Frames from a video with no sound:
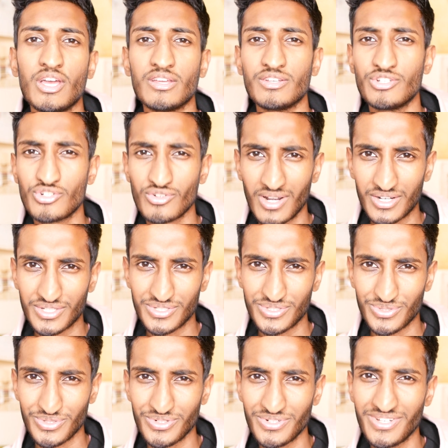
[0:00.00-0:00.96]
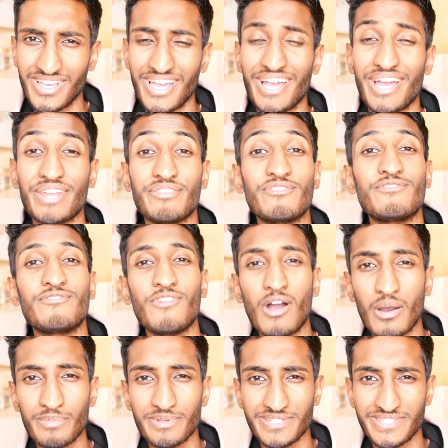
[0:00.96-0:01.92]
drugstore and
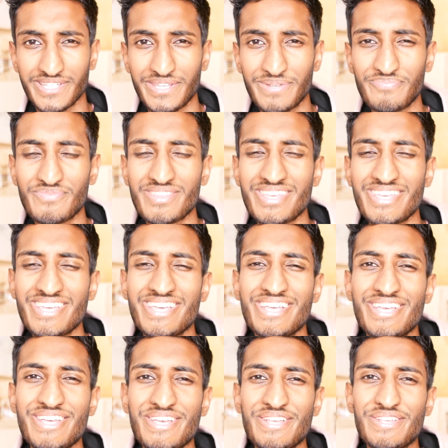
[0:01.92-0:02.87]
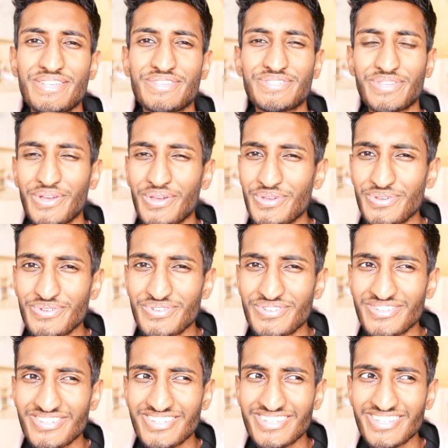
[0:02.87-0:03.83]
pharmacy. So
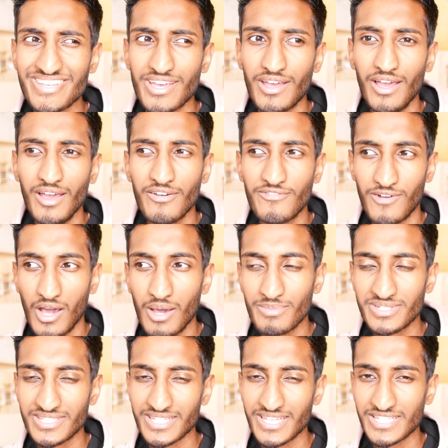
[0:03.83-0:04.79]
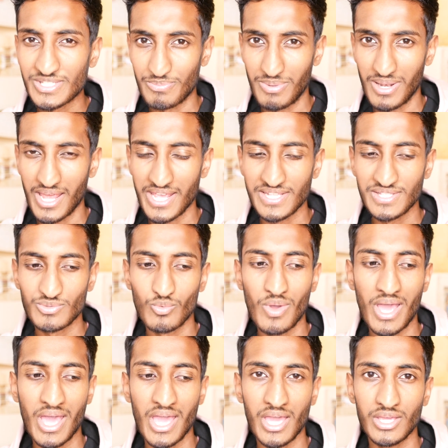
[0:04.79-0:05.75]
a pharmacy is a place
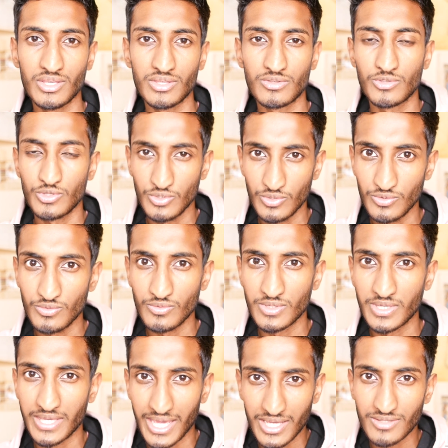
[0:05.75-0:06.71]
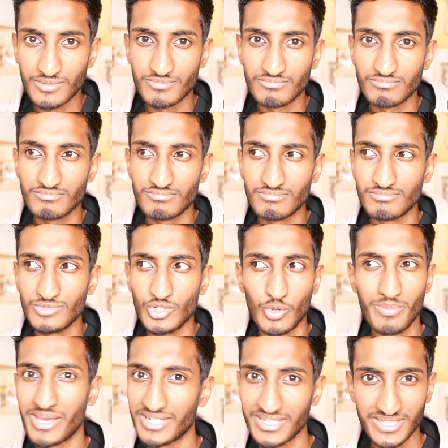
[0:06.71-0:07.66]
where you get your
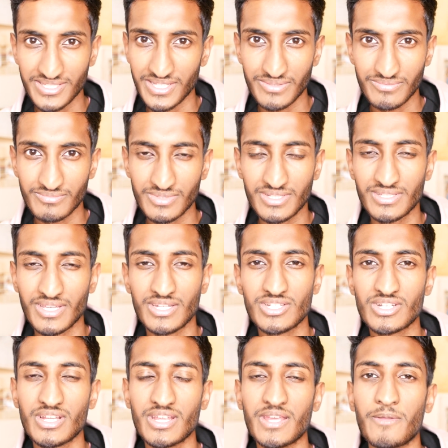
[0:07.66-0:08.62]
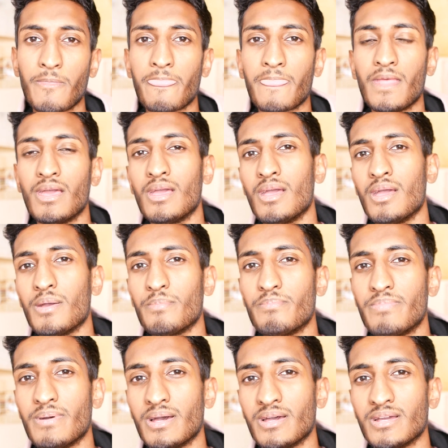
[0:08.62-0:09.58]
medicine, essentially.
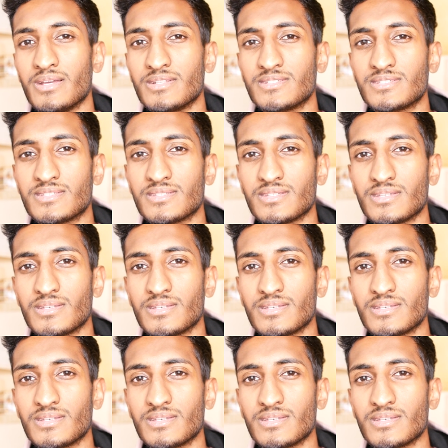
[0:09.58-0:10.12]
But